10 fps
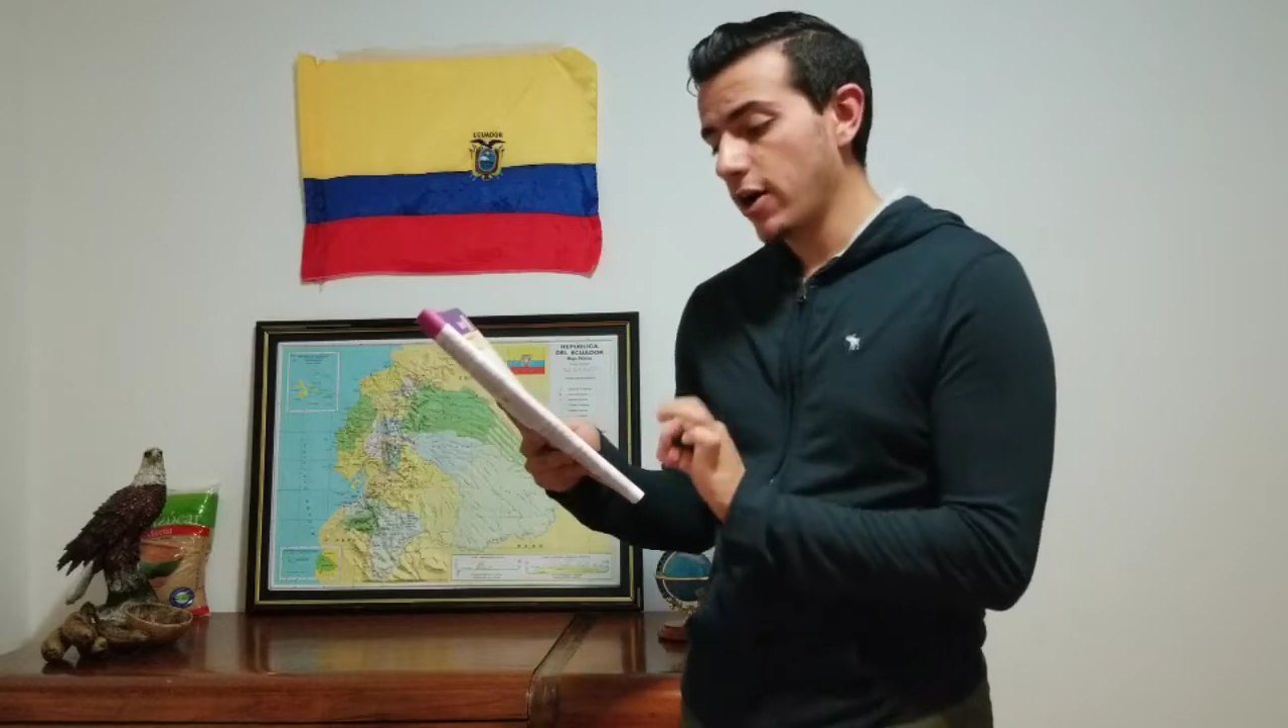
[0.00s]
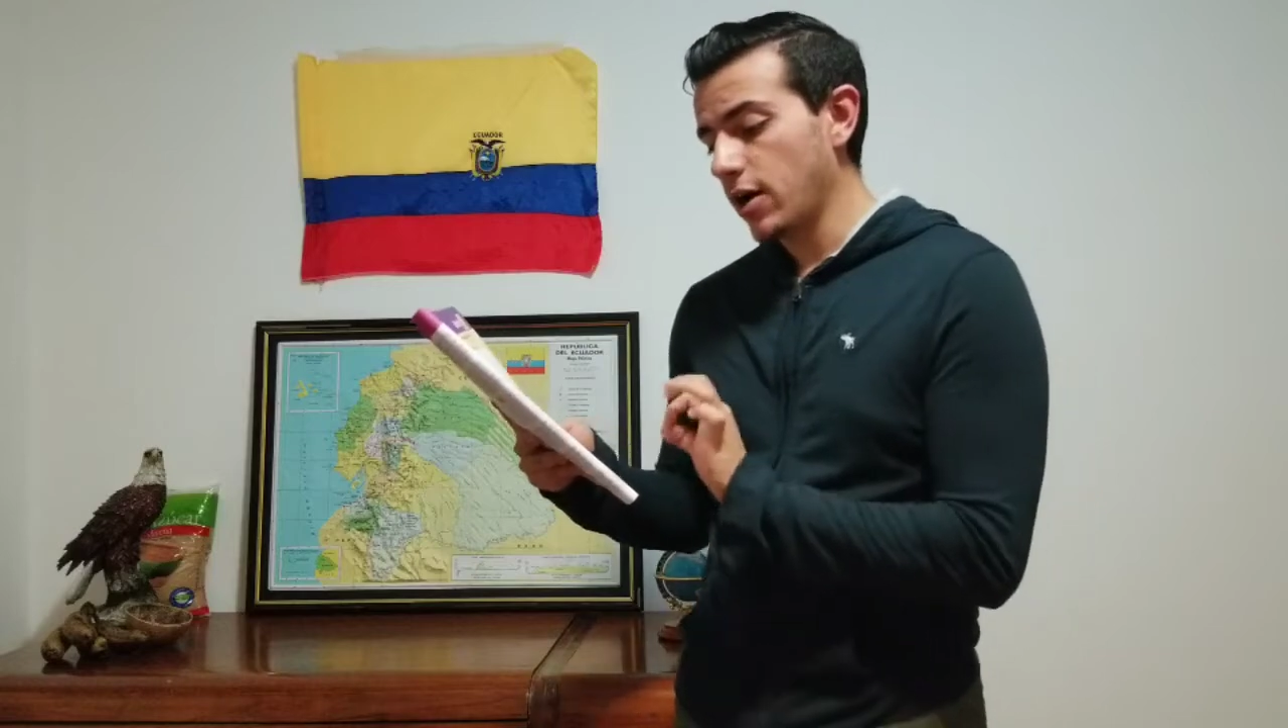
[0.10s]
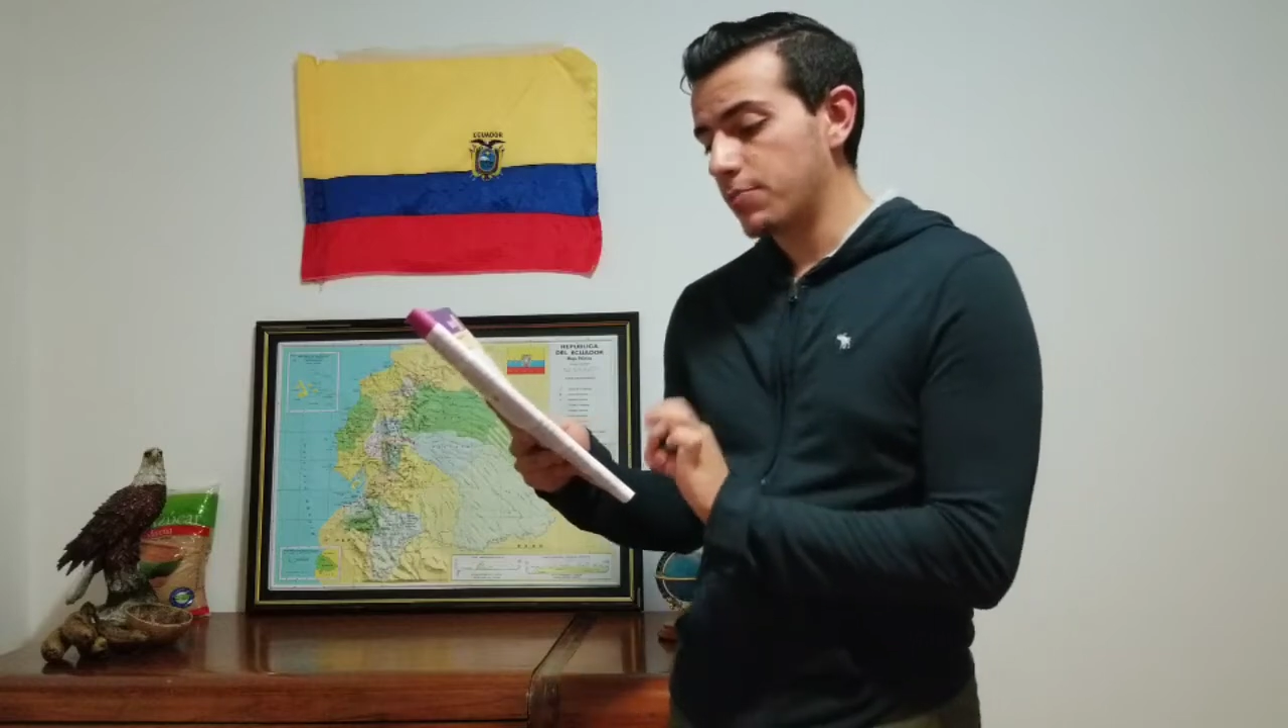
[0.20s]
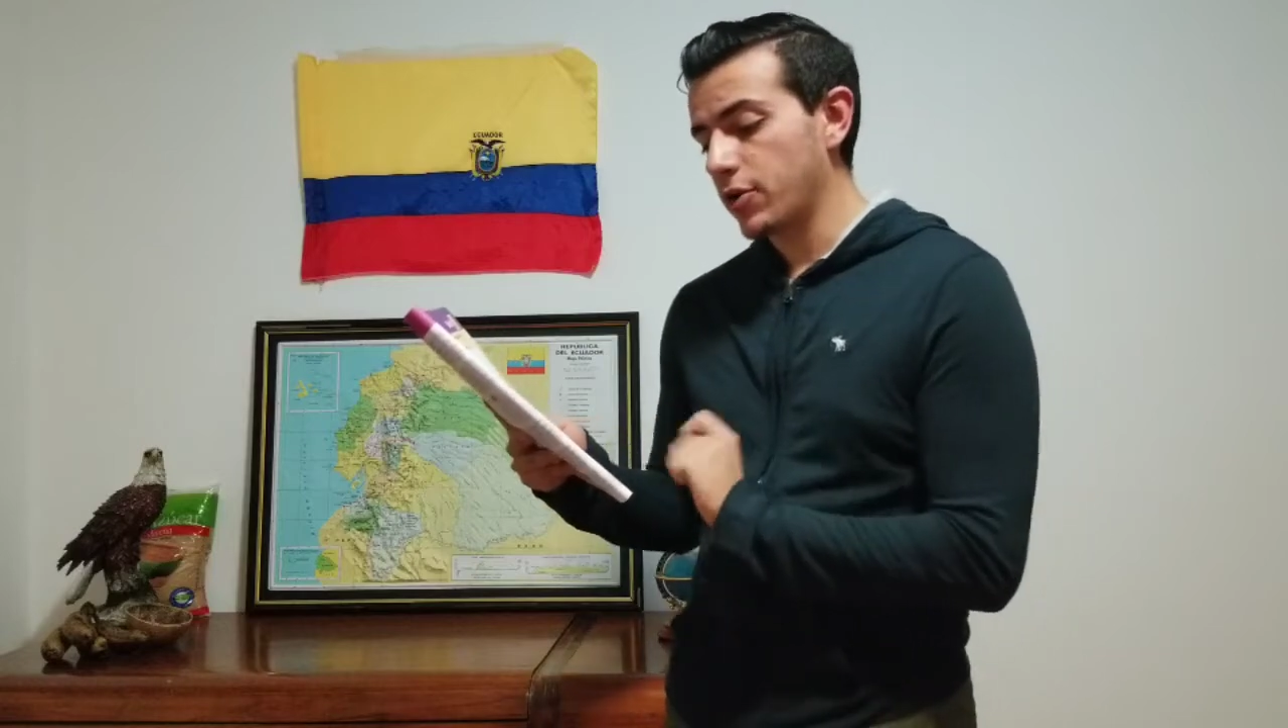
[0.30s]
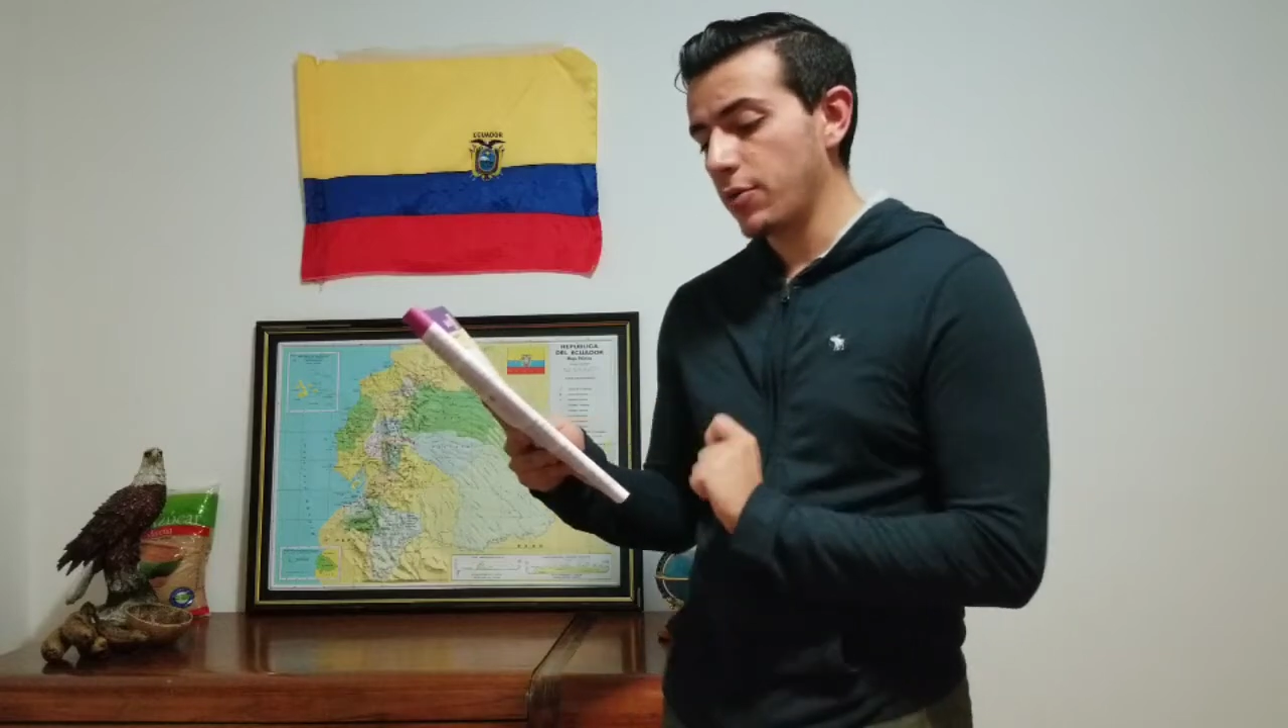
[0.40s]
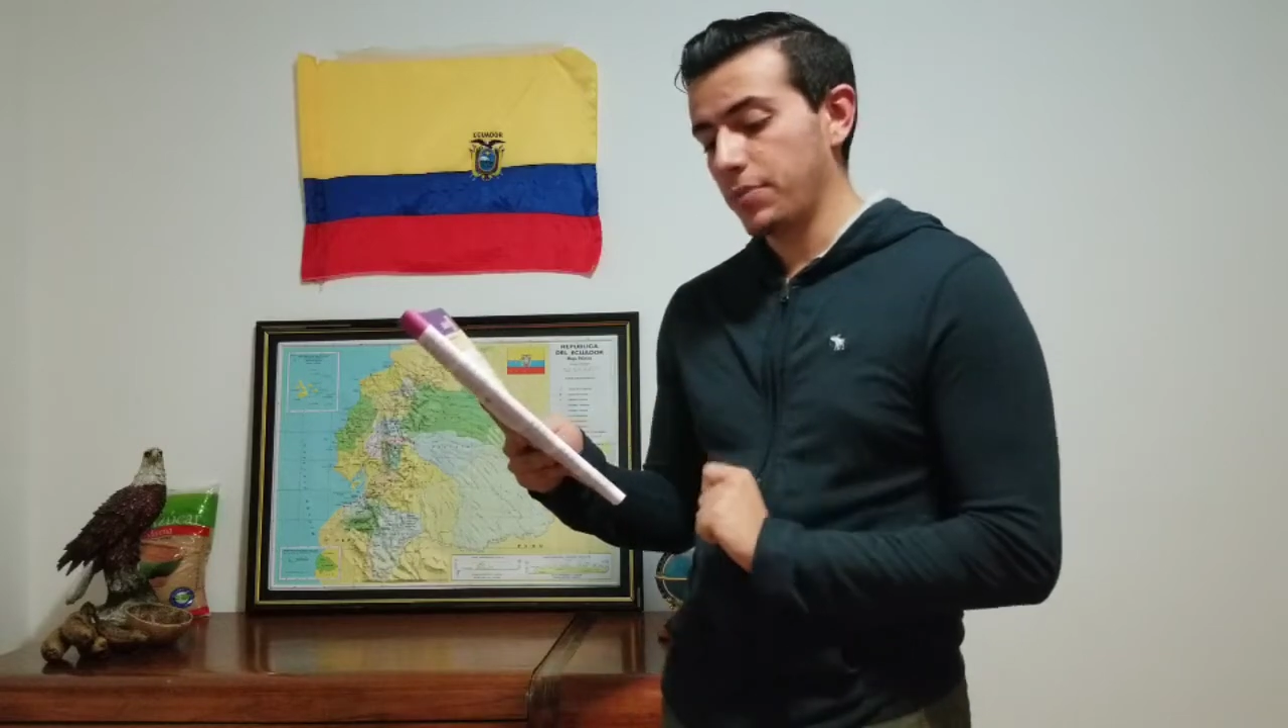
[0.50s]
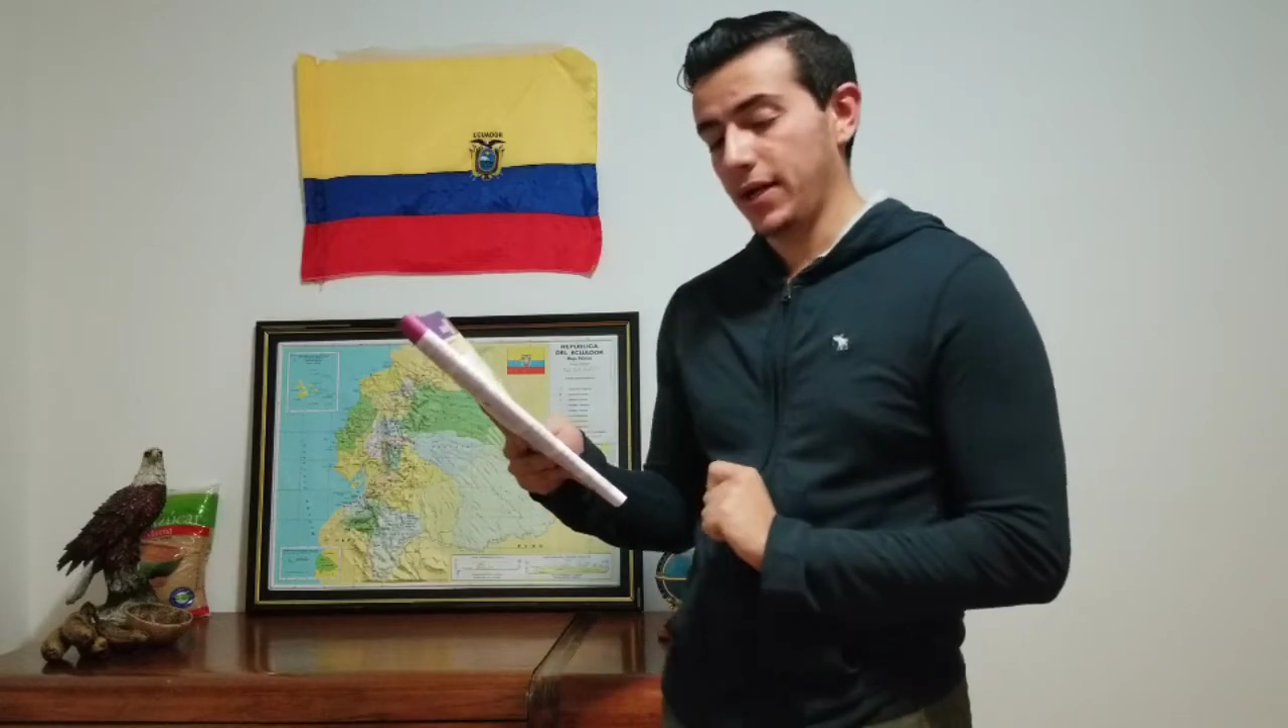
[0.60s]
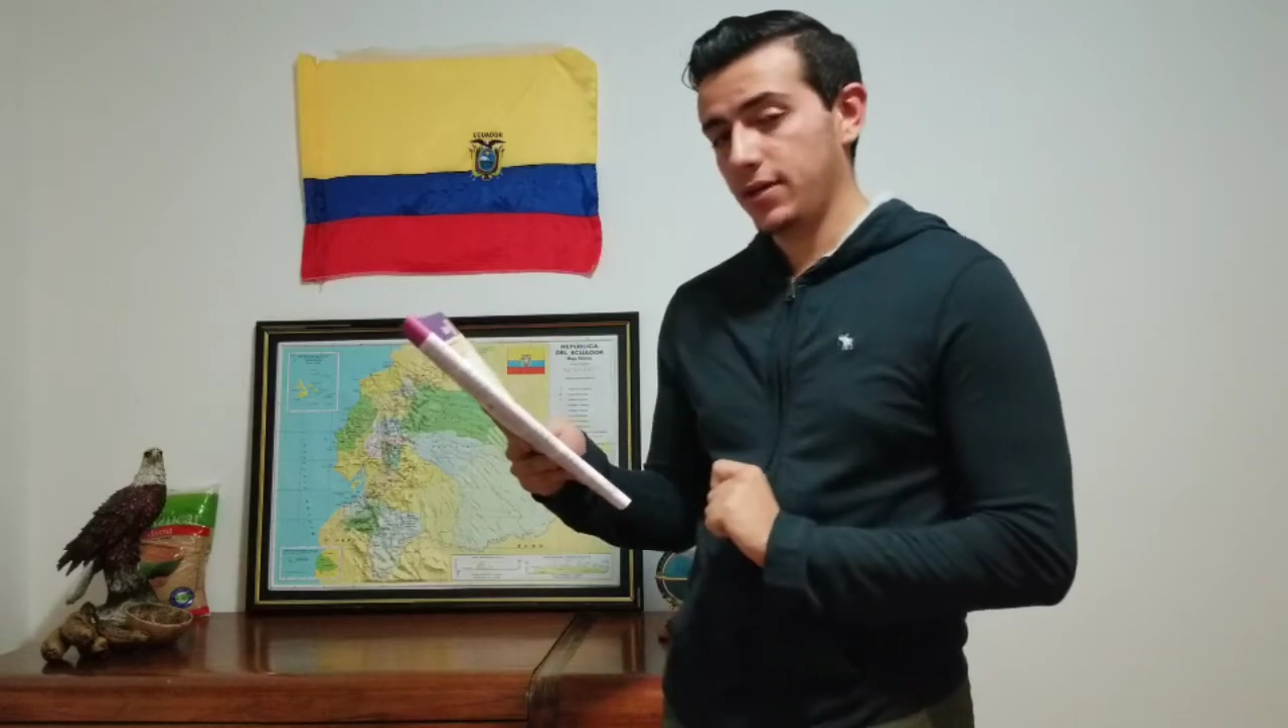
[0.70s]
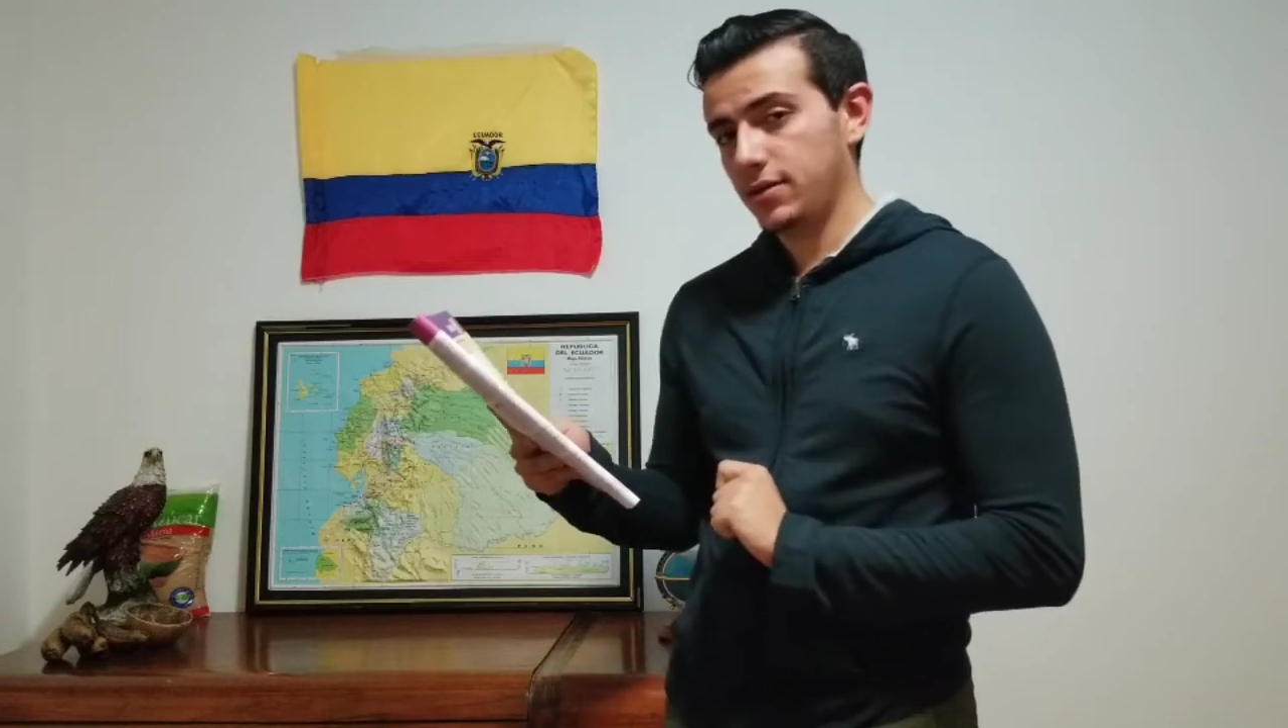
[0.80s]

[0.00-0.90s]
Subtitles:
appropriate.